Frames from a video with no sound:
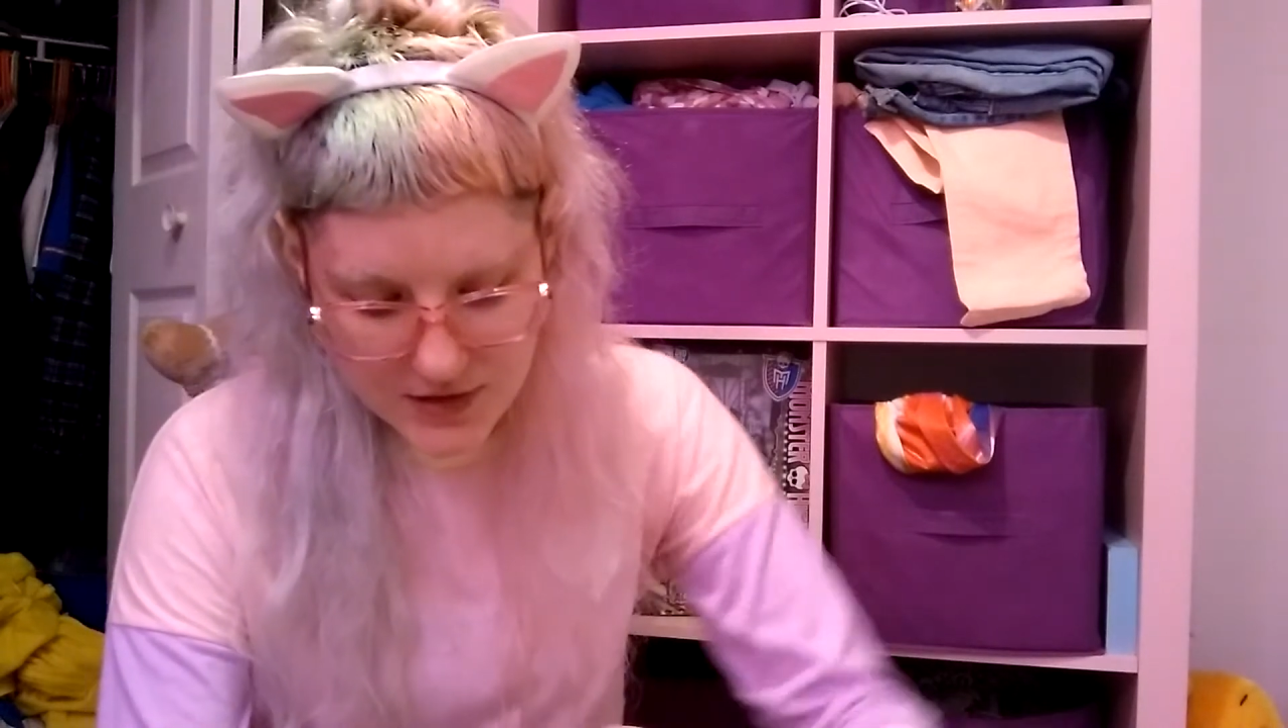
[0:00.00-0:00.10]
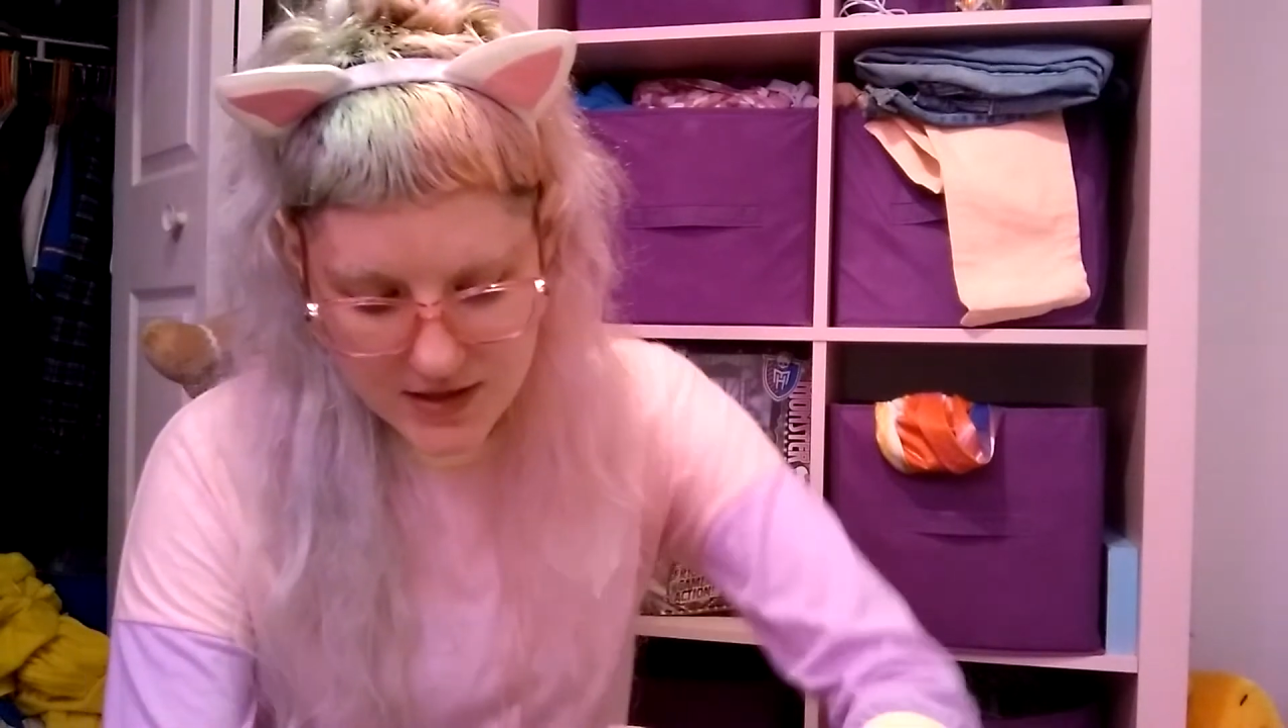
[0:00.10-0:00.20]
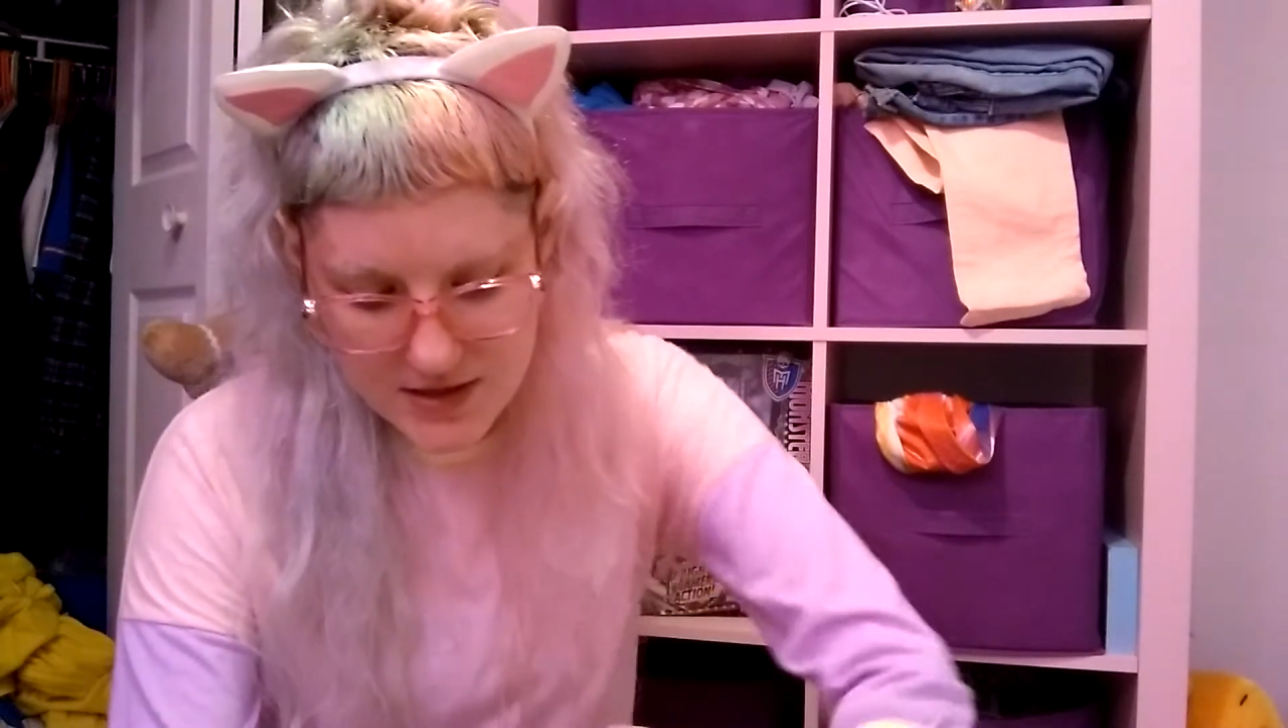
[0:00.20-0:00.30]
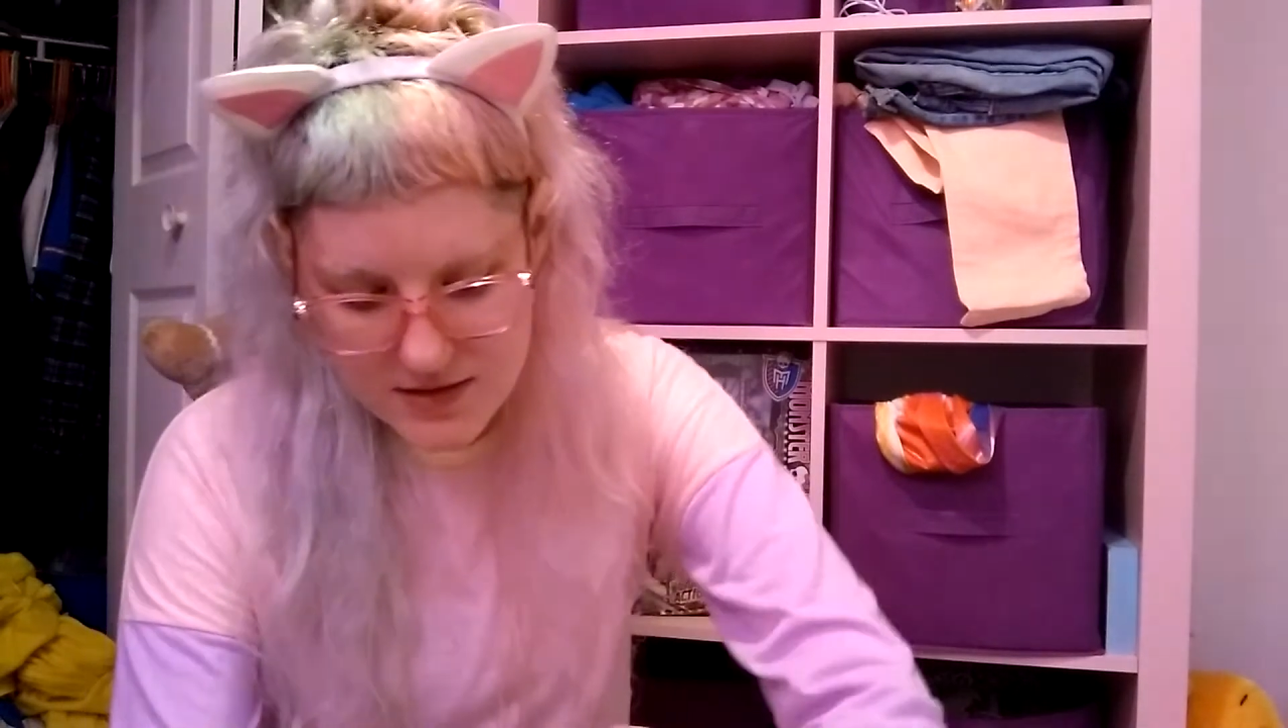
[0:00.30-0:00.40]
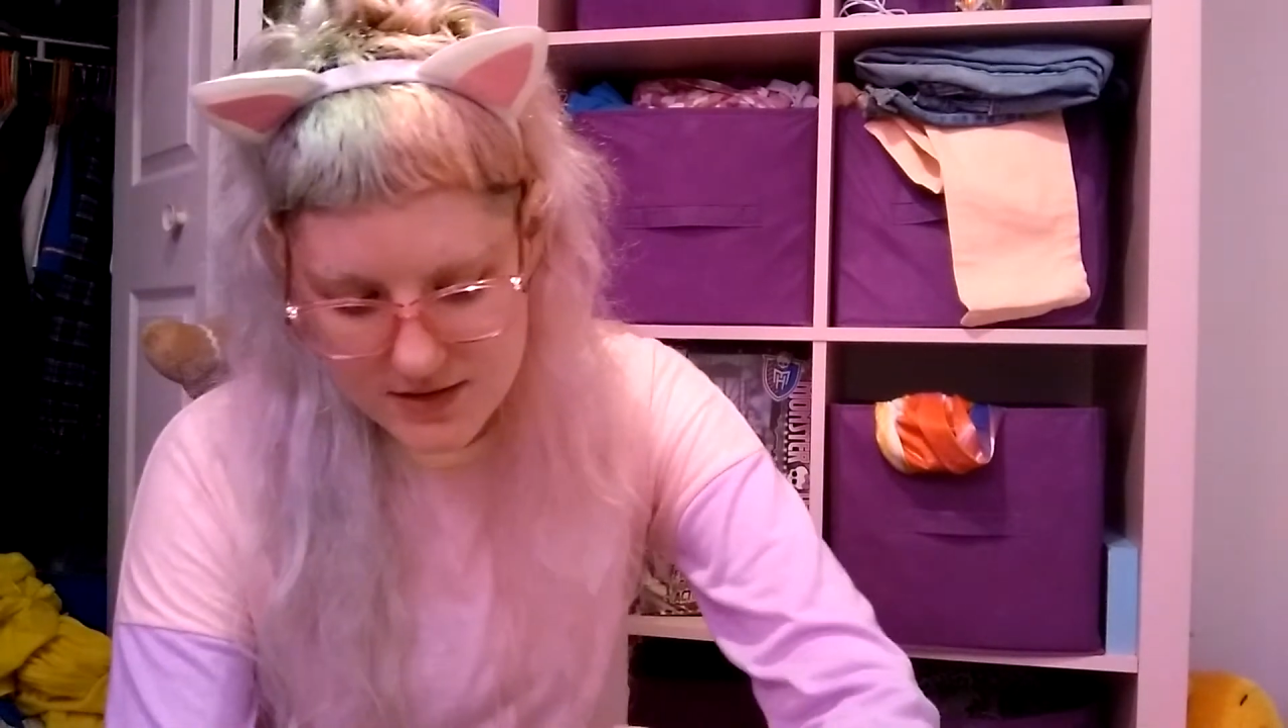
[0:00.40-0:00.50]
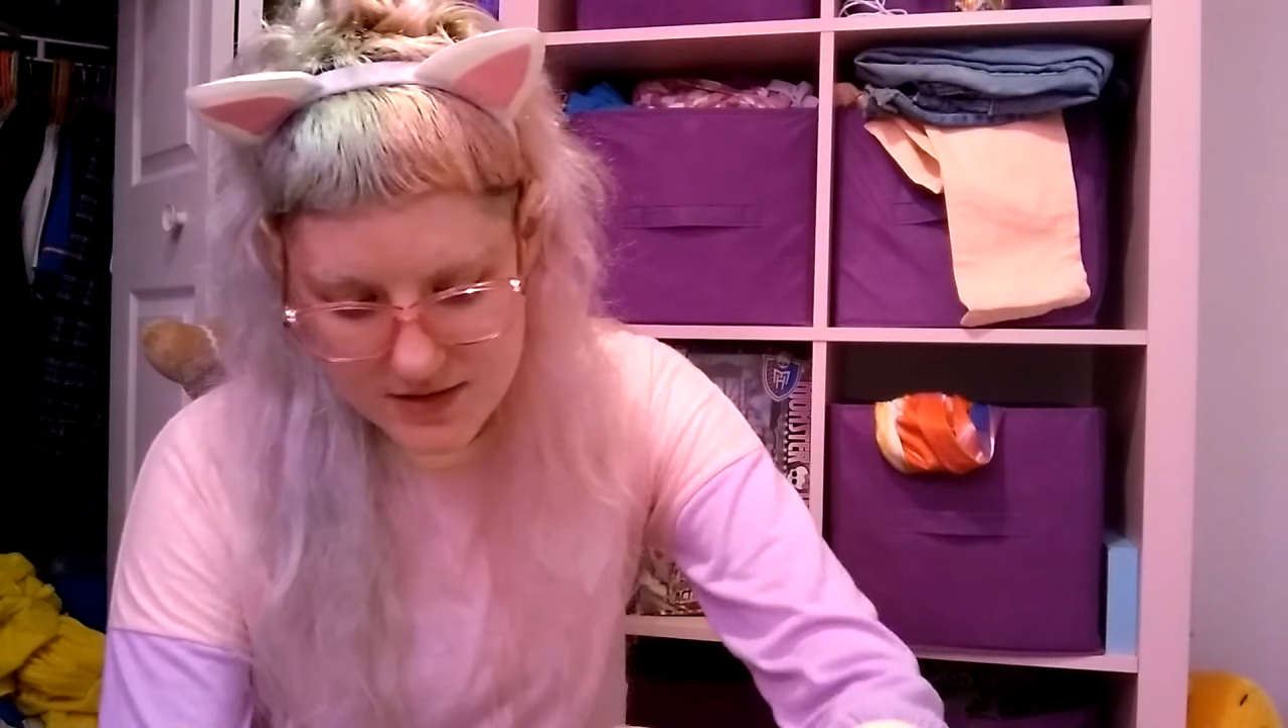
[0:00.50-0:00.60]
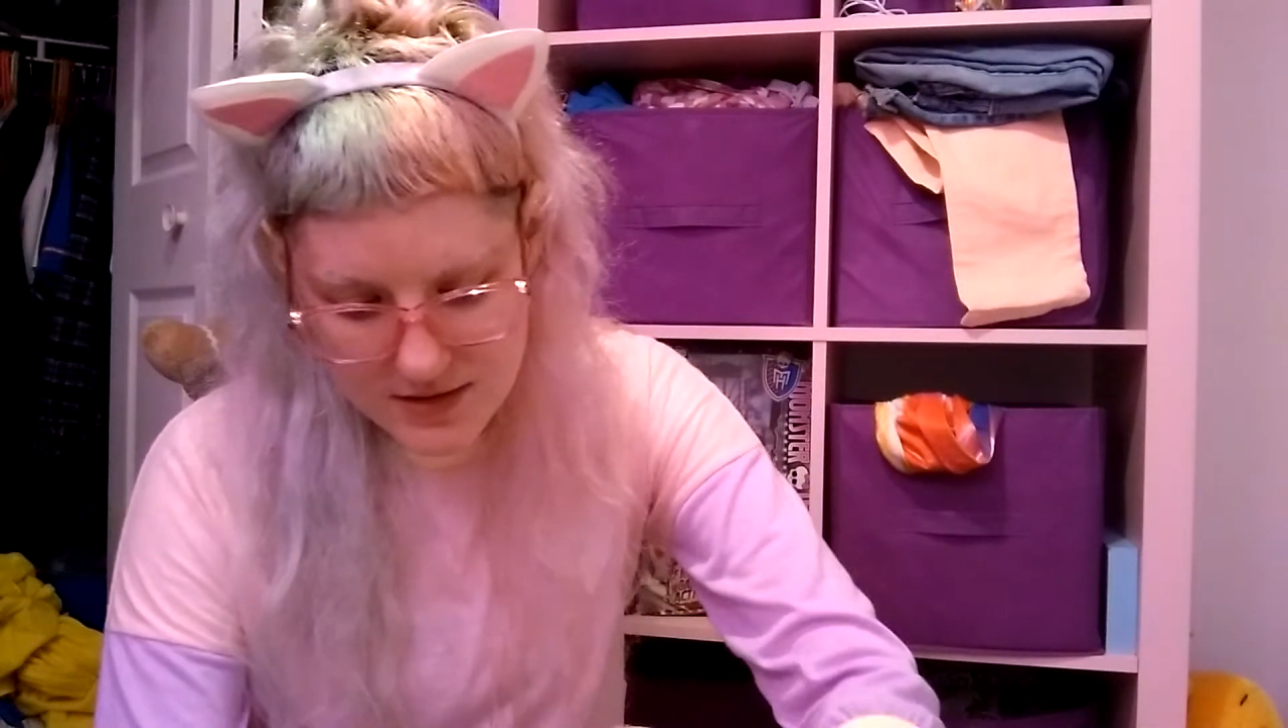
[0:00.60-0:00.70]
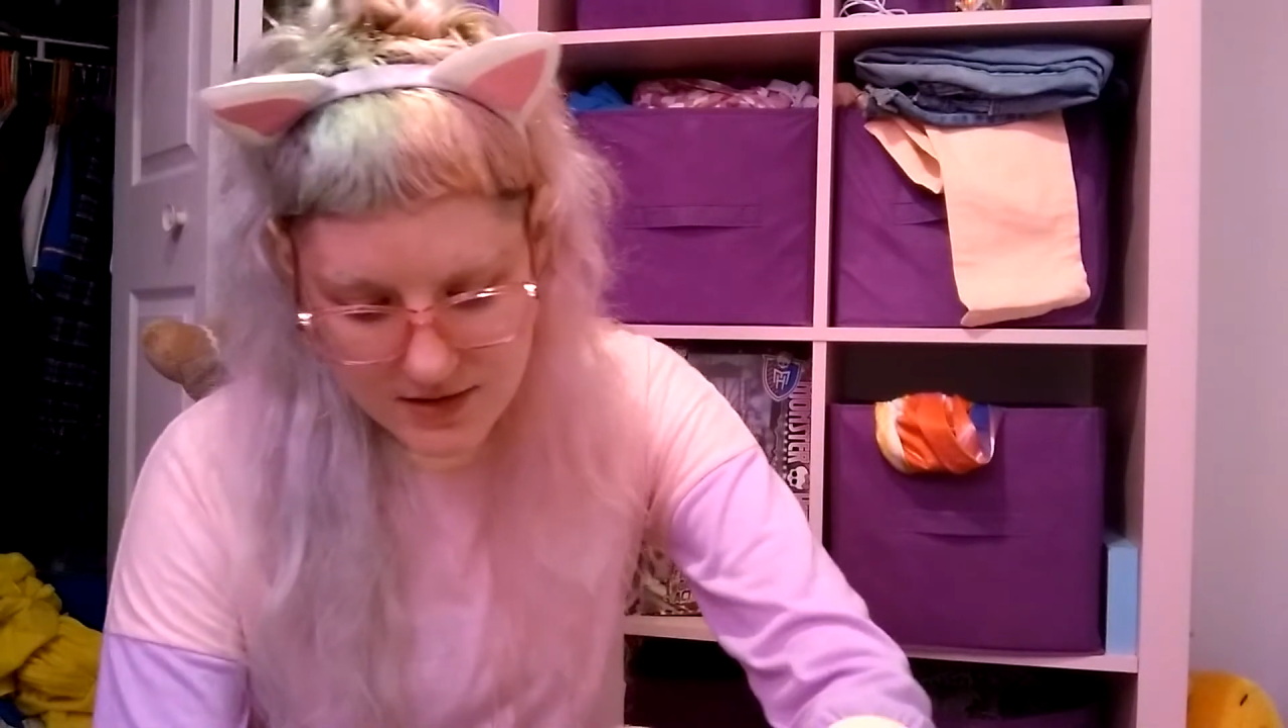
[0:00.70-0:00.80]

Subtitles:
yeast.